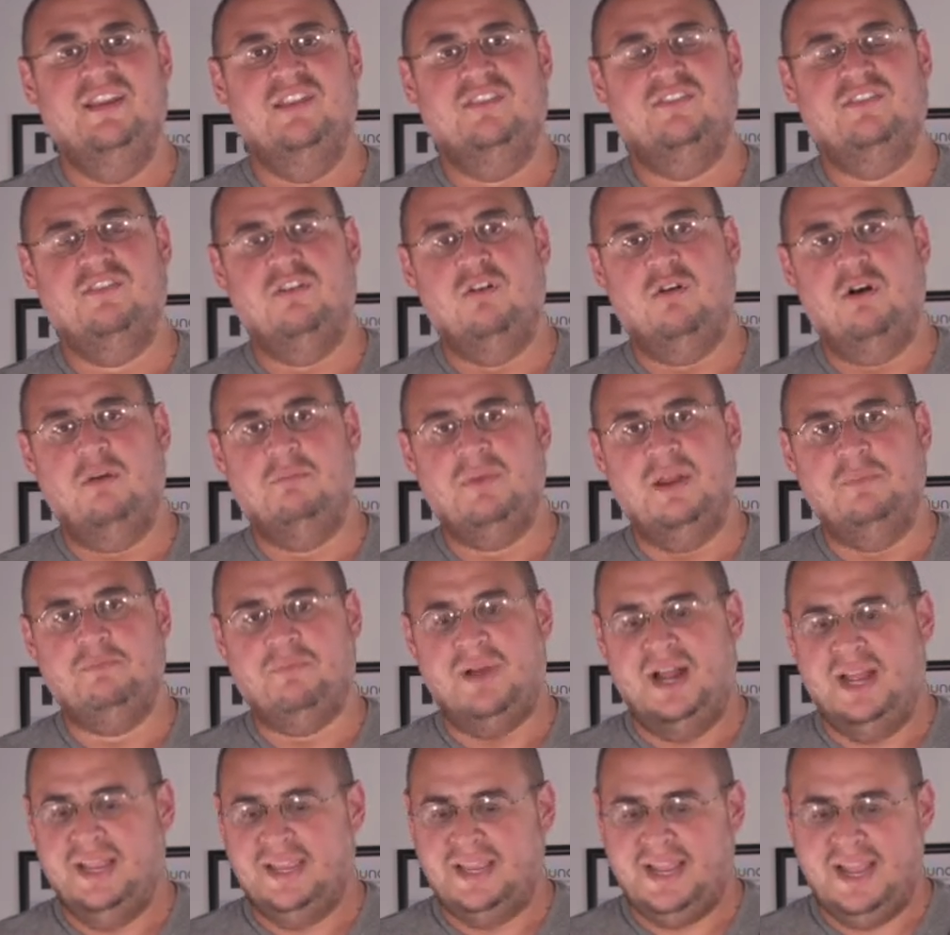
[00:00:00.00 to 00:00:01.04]
So on my
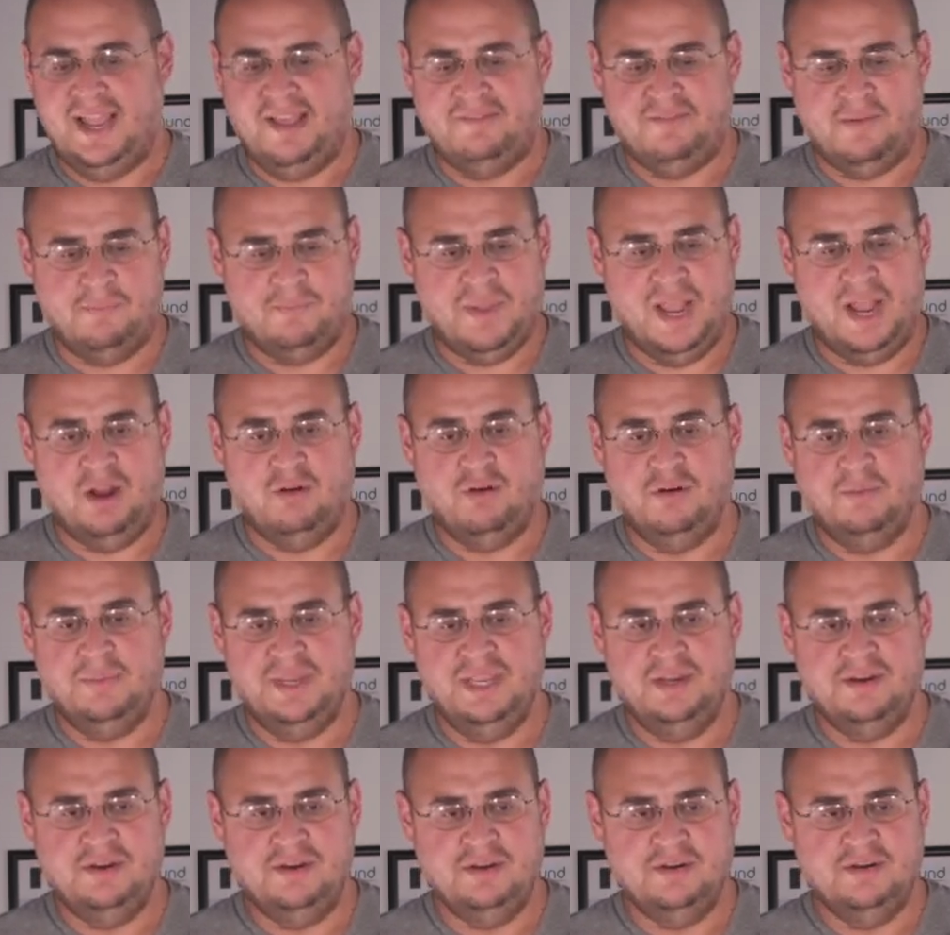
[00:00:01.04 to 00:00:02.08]
bike, I have a power
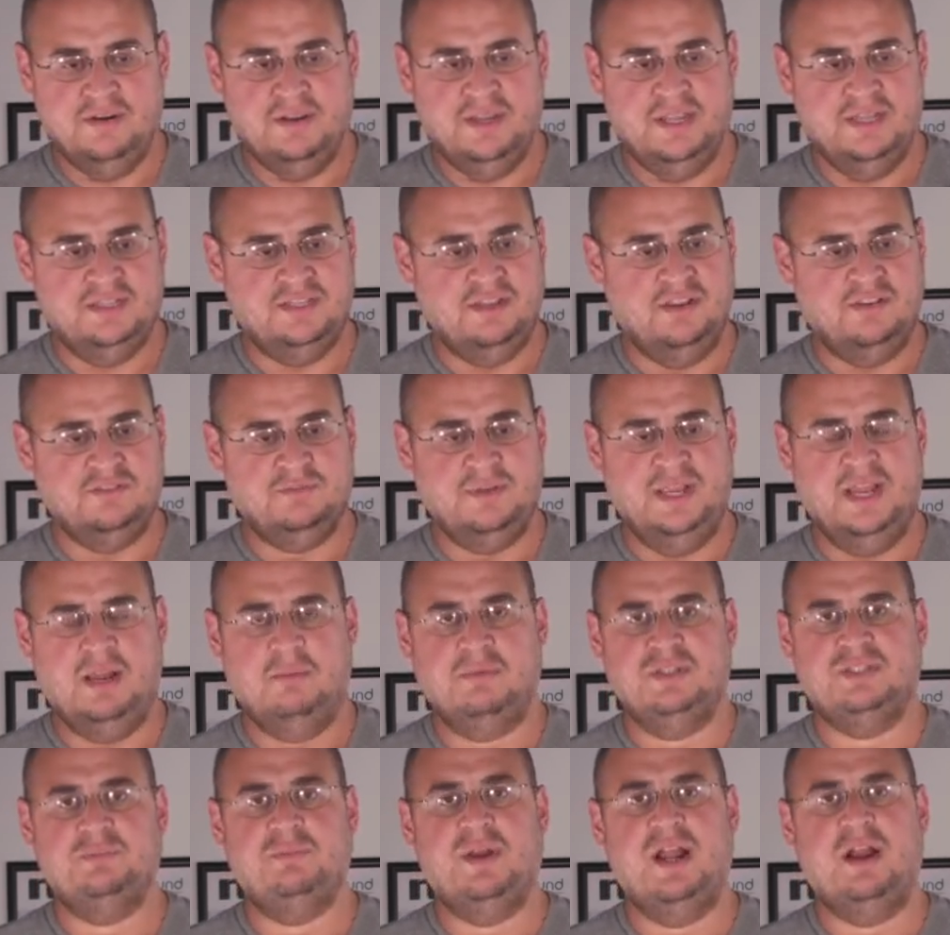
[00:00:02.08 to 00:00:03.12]
meter. It tells me how
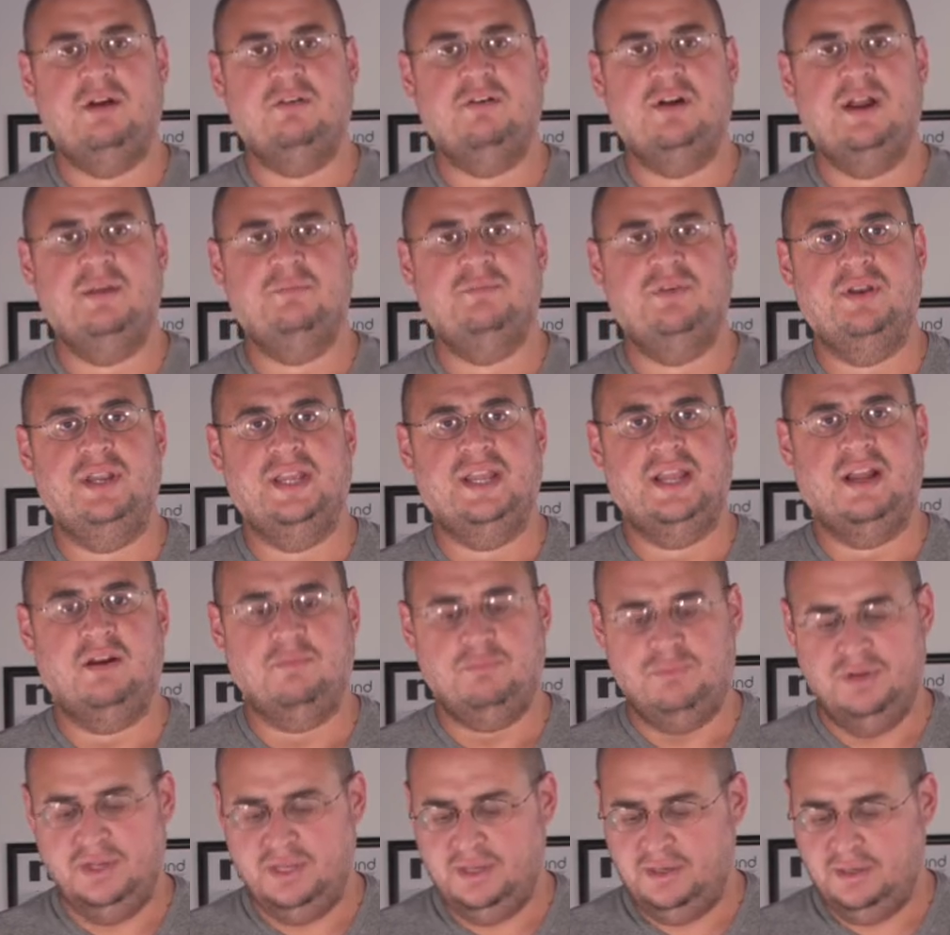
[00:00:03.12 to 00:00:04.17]
much power I'm putting
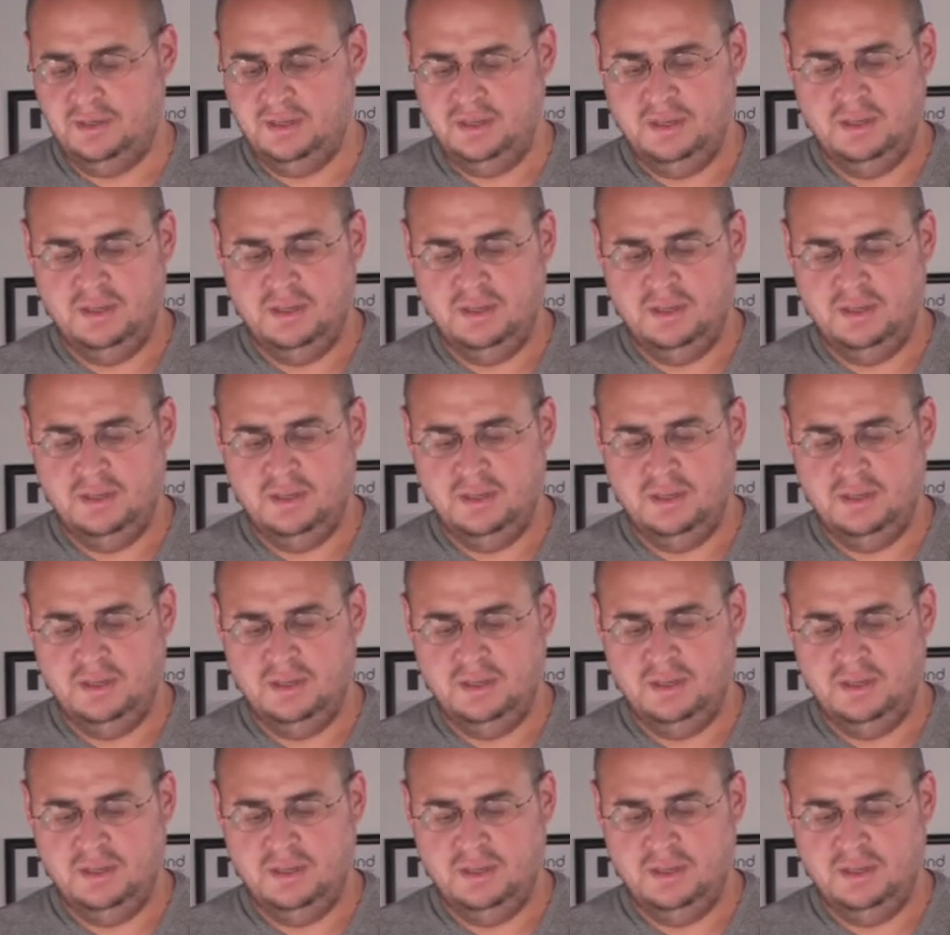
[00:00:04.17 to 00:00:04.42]
output.